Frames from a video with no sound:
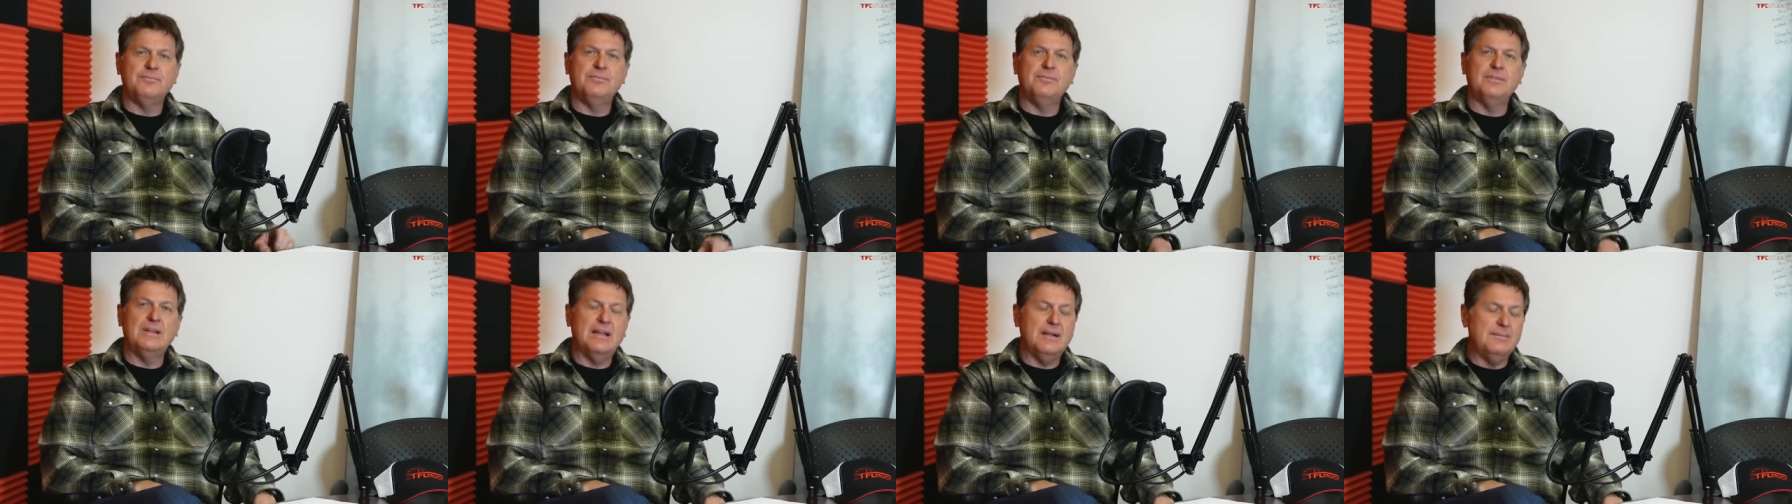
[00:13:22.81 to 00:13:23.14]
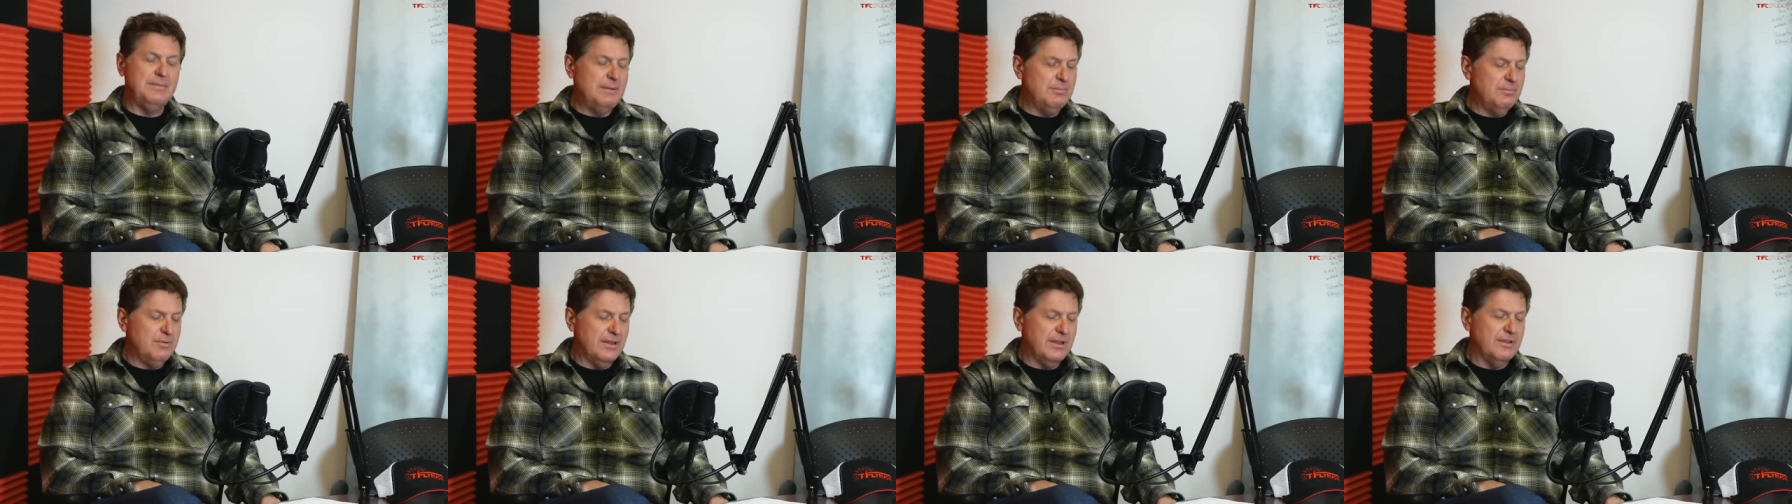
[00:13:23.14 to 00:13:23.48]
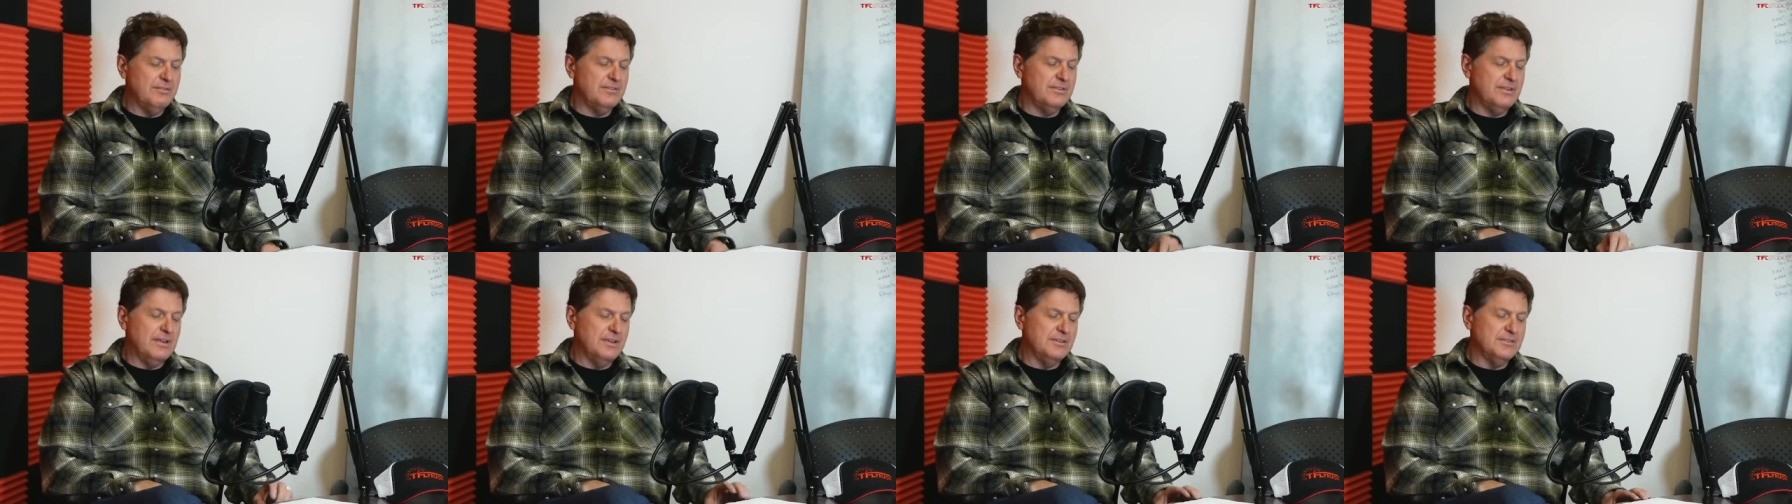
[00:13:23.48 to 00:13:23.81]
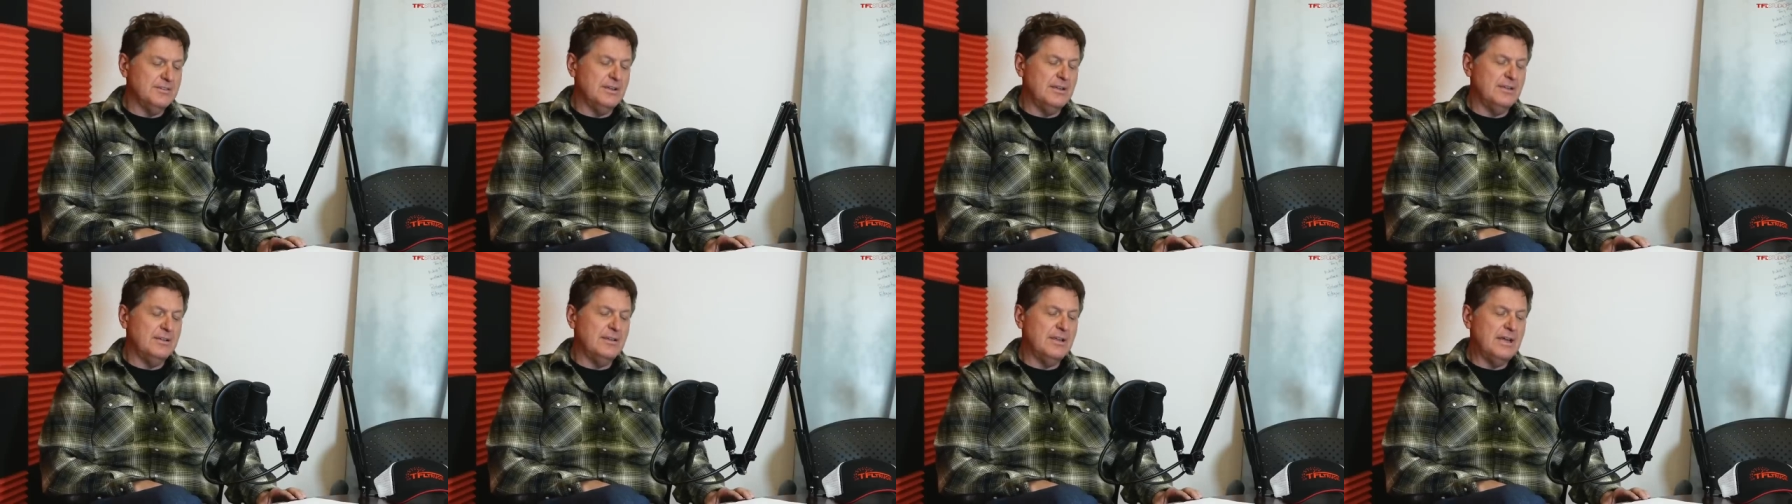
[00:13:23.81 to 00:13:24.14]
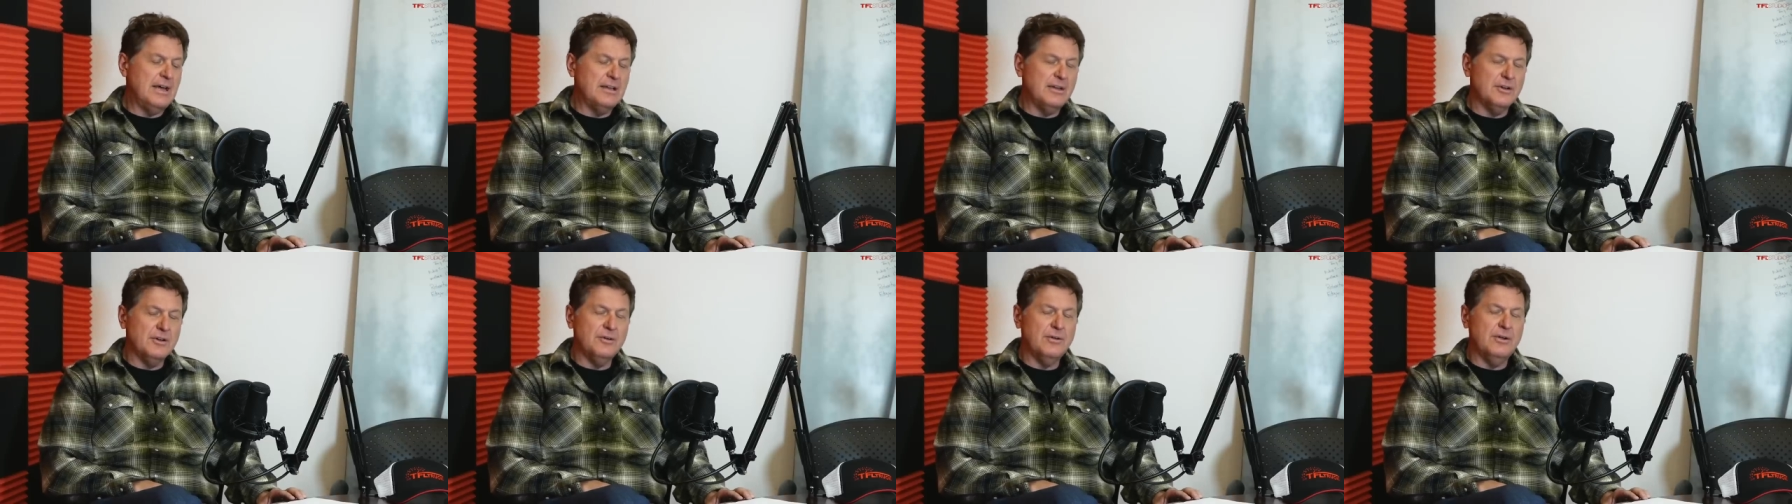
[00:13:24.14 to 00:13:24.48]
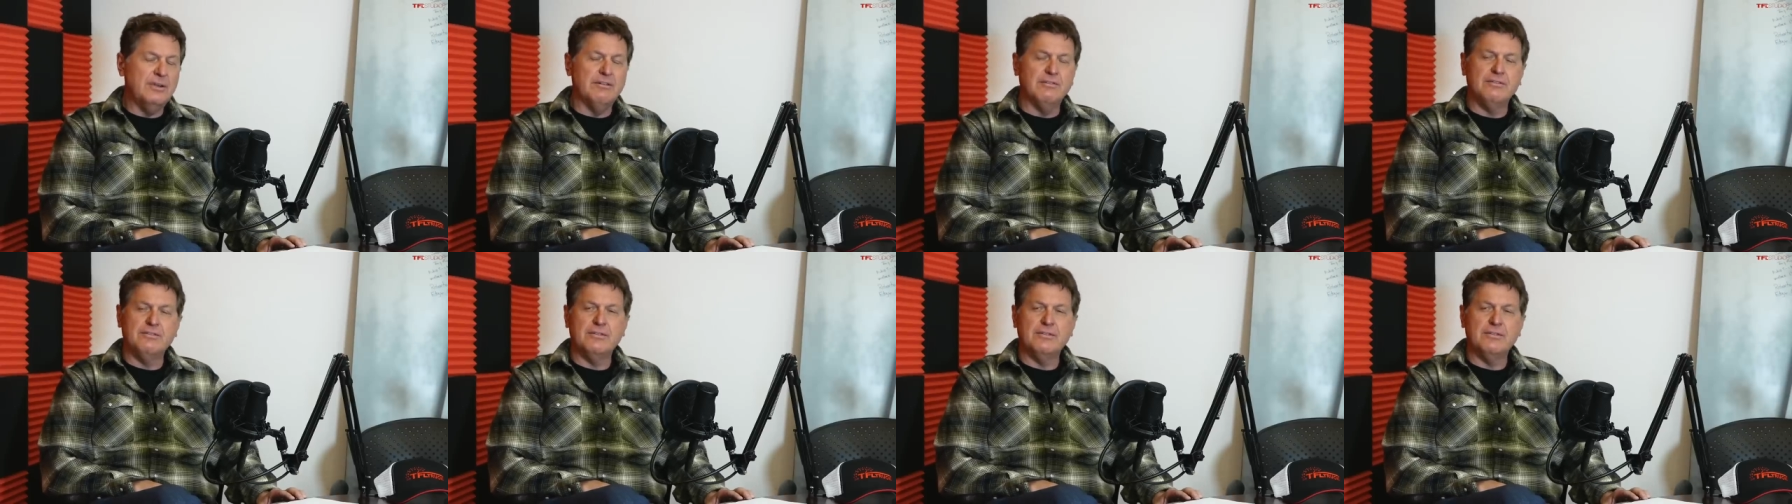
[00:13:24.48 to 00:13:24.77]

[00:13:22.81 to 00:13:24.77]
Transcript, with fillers: a lot of people give Tesla a lot of grief,